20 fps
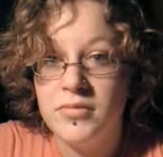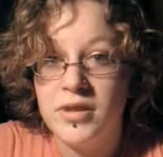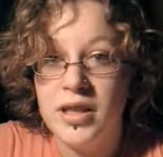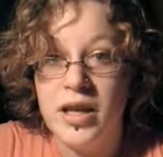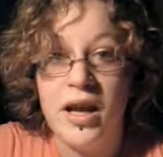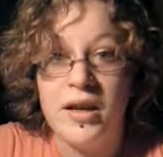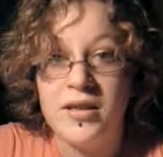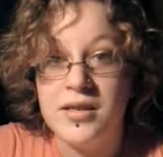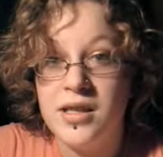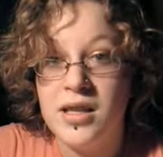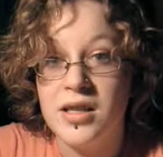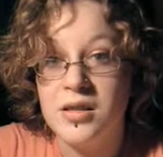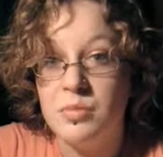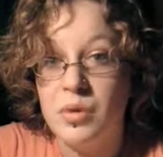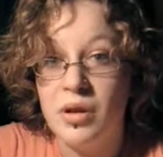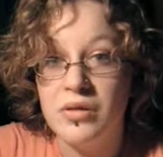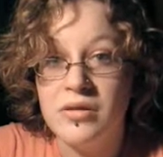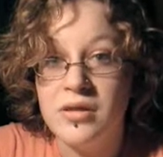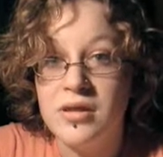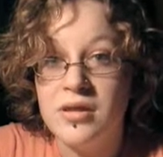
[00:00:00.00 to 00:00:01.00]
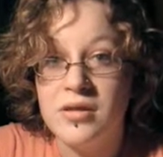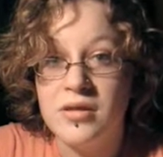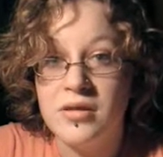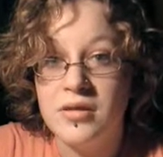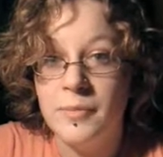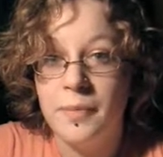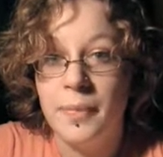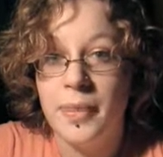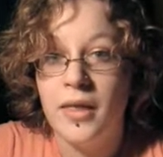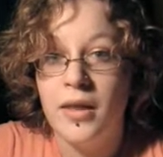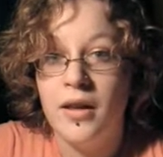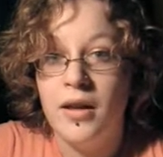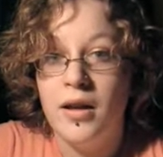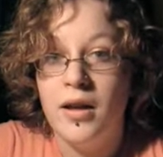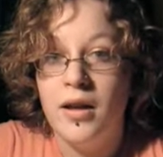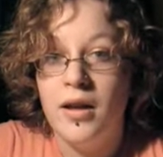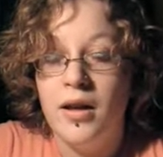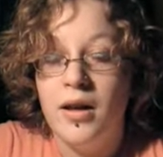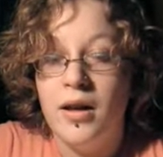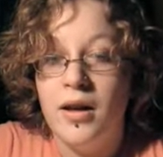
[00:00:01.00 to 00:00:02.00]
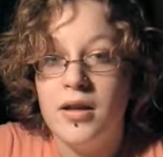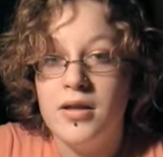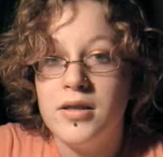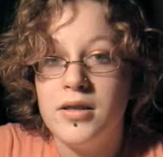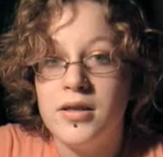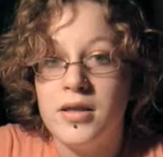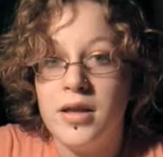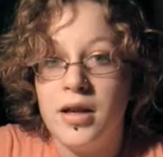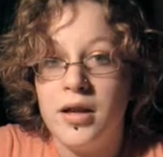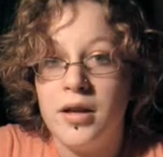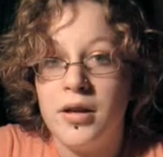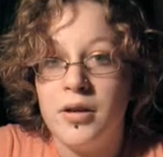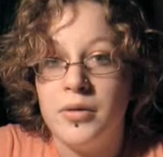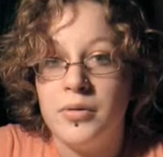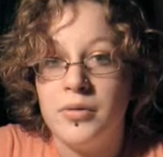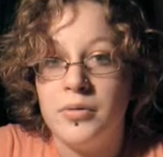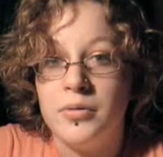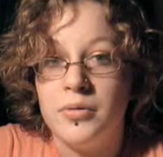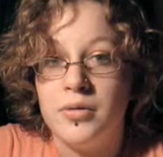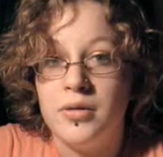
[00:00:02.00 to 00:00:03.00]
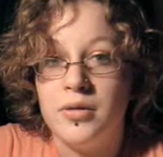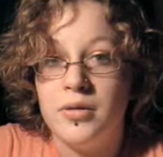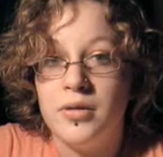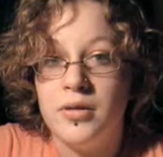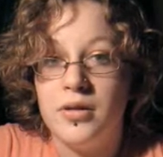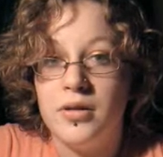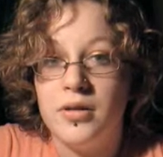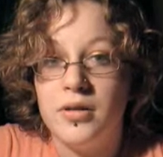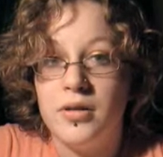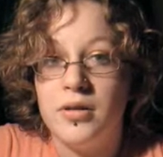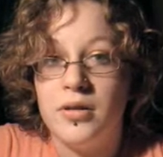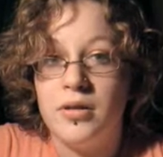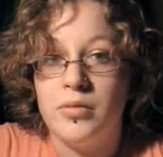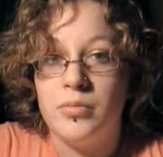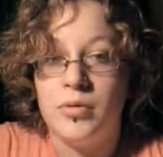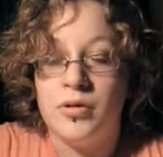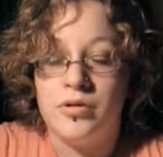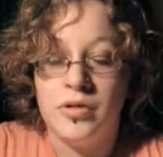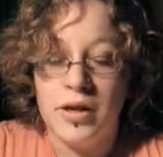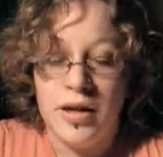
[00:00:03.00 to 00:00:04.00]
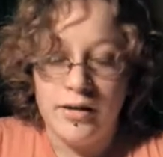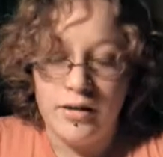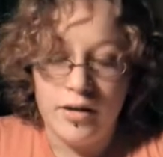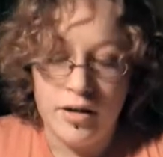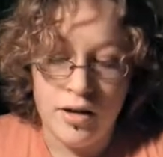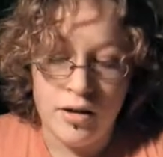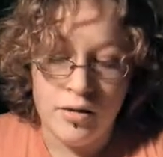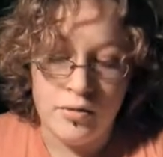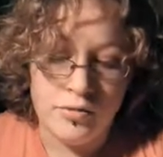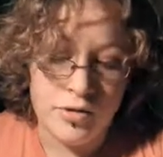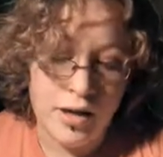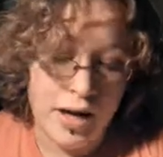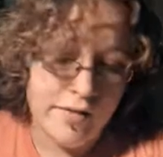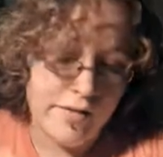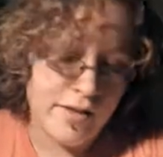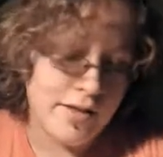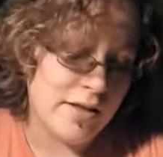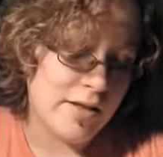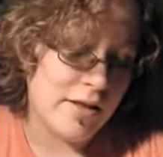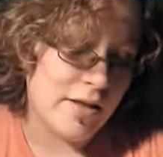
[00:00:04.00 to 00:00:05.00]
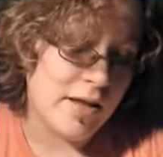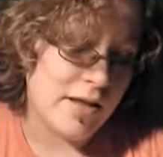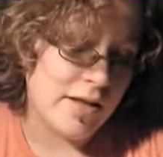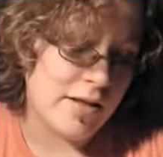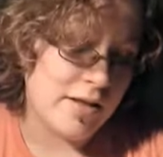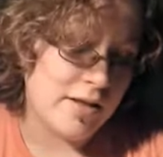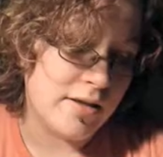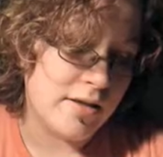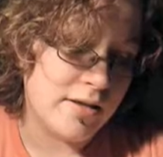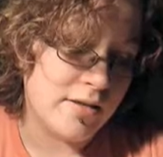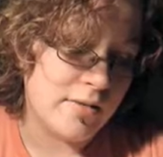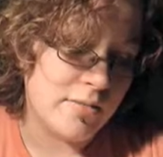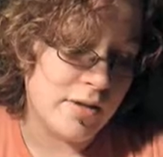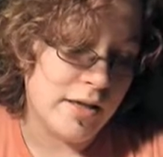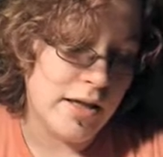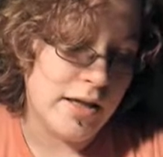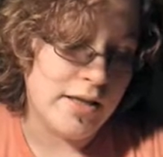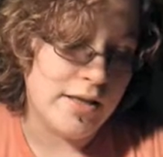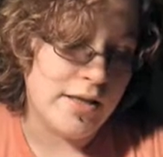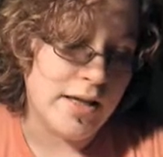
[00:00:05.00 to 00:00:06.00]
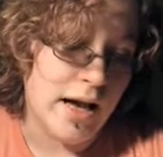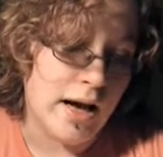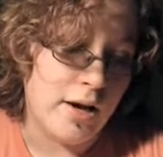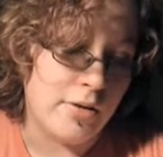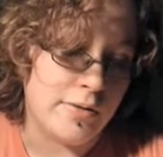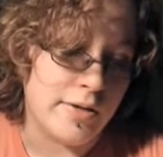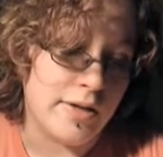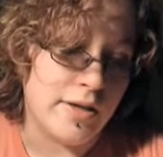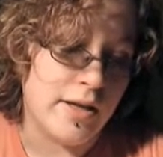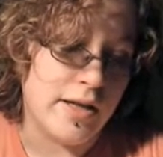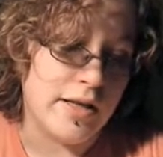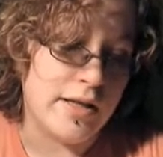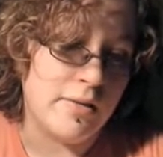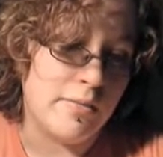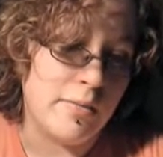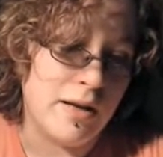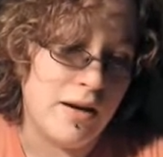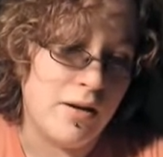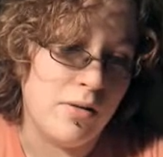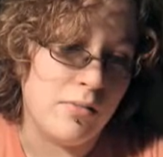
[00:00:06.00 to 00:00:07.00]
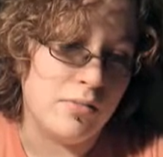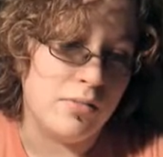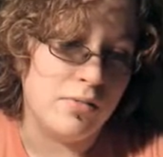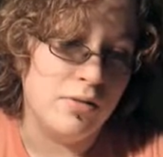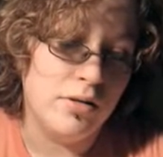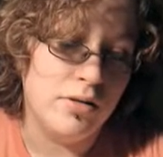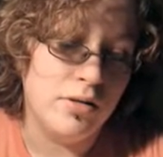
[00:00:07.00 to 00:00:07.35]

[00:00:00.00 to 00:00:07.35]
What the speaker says: Yeah, 6 months. So we're driving to this lady's house, and it's about